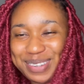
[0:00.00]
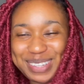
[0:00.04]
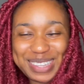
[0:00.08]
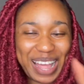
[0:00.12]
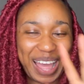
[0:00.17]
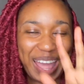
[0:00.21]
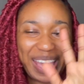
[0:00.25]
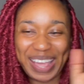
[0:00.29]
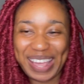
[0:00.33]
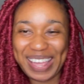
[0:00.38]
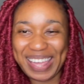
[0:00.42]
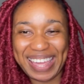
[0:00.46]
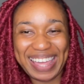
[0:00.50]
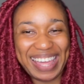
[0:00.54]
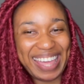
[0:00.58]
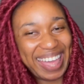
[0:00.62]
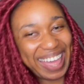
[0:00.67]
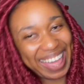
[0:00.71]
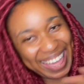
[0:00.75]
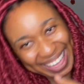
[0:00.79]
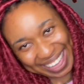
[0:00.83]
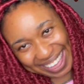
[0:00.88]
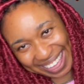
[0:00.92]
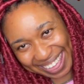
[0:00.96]
like
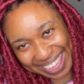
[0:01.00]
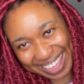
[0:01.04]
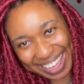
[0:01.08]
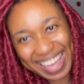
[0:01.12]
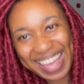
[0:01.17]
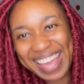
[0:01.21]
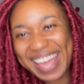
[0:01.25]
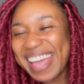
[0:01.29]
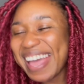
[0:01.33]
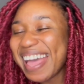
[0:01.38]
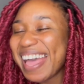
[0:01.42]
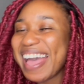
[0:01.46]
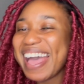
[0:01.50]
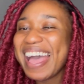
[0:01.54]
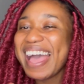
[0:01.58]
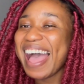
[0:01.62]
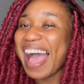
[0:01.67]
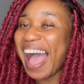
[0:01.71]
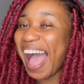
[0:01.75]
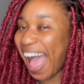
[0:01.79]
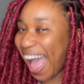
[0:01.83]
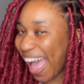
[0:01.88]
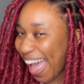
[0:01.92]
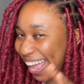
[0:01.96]

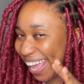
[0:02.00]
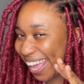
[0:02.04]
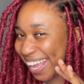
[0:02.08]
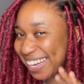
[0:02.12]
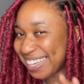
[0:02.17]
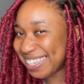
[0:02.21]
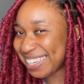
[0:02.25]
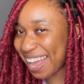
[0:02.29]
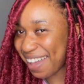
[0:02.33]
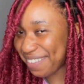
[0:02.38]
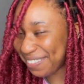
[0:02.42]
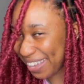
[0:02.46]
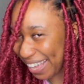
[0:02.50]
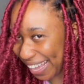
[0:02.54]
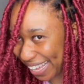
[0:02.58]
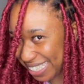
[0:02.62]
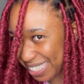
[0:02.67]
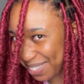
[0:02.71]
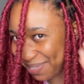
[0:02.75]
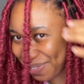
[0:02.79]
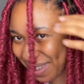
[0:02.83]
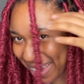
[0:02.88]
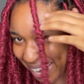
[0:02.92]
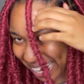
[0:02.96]
I never
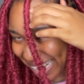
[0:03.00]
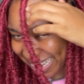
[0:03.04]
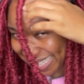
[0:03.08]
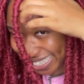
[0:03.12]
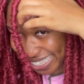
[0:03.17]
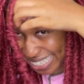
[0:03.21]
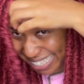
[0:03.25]
expected